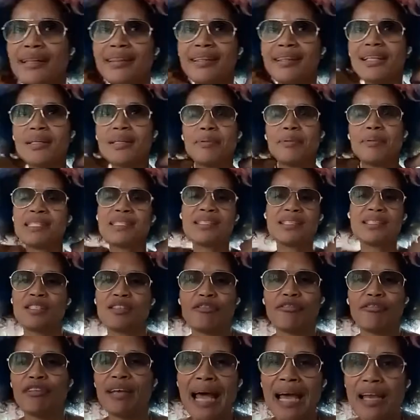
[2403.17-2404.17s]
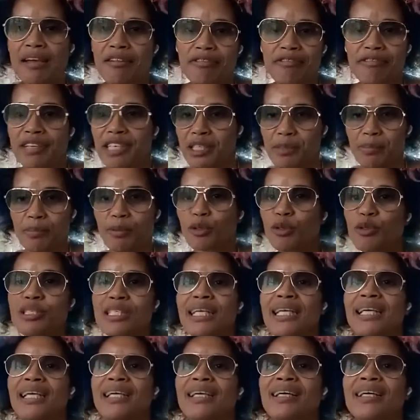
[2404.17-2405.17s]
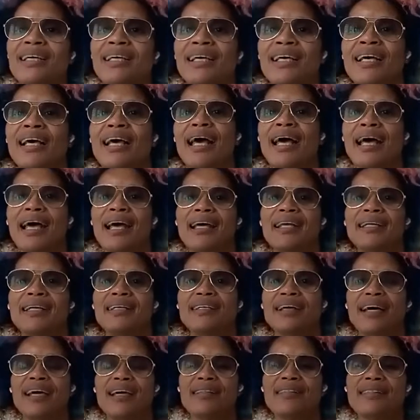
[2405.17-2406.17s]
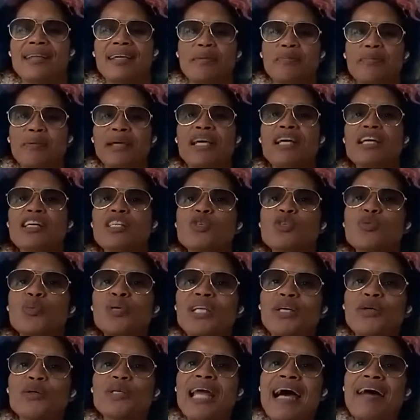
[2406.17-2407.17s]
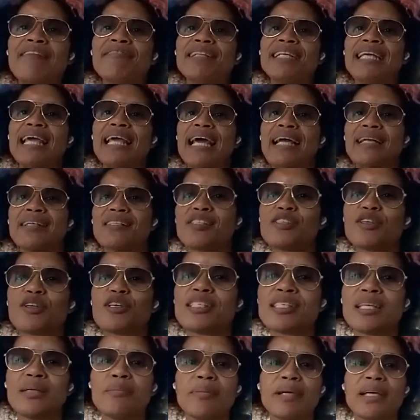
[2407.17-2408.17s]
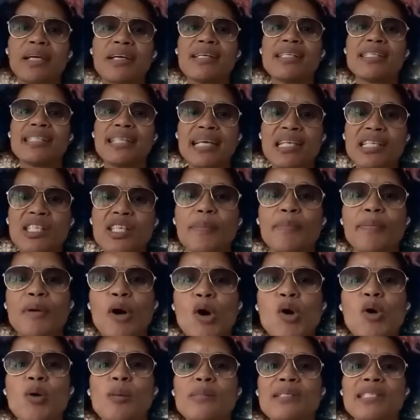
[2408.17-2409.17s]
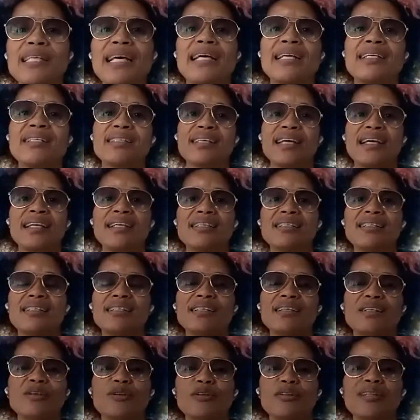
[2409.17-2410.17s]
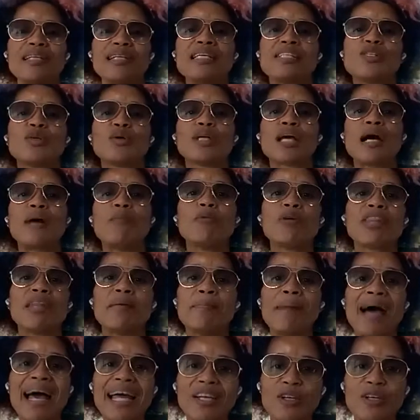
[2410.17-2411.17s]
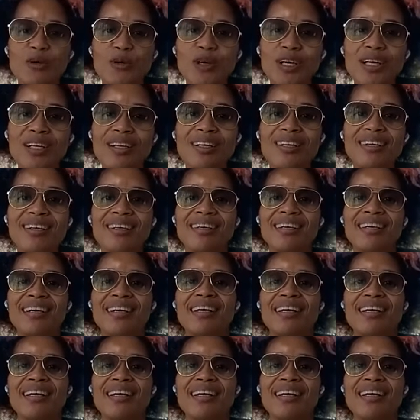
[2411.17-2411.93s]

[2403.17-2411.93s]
I think the business of life is bruising. And I think because we don't have the answers, and because, as your poem says, you know, things don't come with a manual.